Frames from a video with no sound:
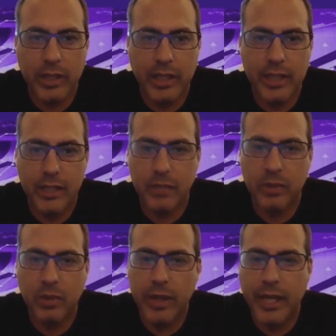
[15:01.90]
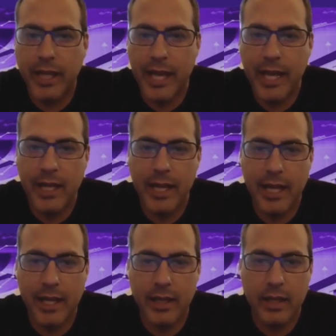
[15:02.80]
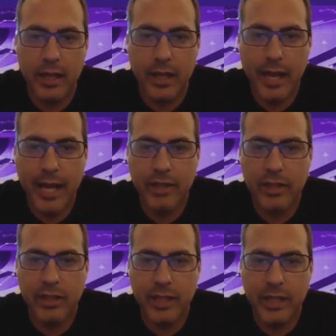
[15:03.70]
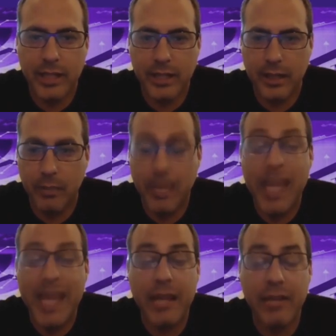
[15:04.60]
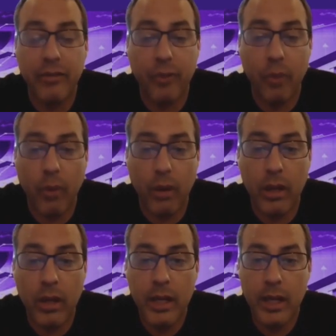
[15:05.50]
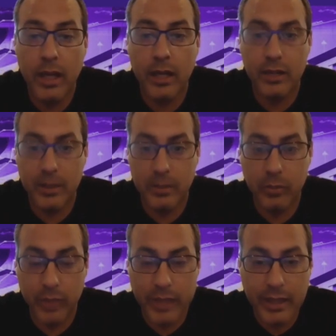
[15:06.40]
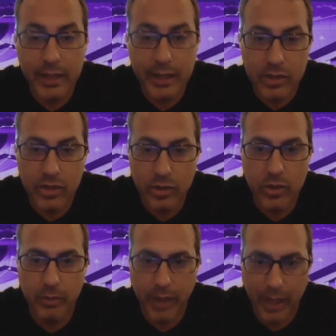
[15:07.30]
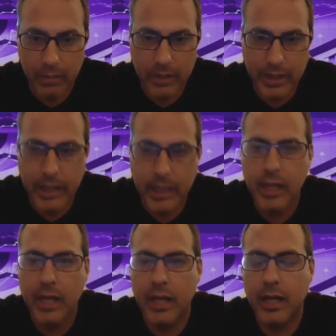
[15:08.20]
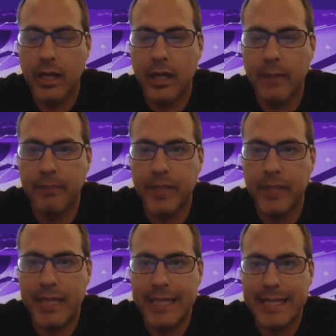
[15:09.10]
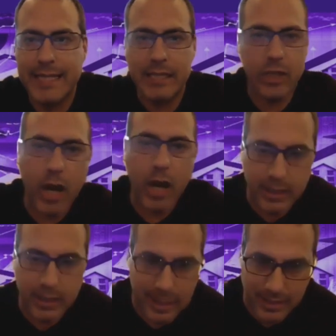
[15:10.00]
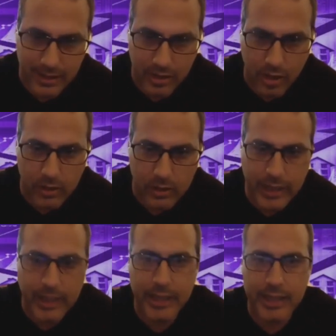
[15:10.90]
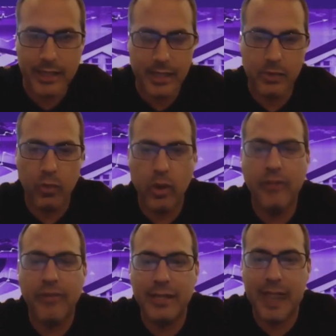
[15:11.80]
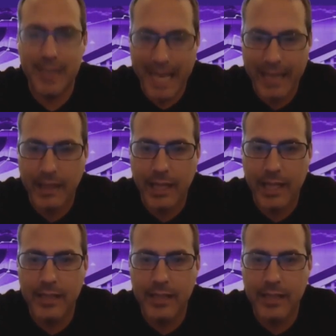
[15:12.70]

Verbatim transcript: at deploying and and uh, actually uh, paying for uh, to bring this to the public um, yeah. is not Starlink. It's it's more of a satellite,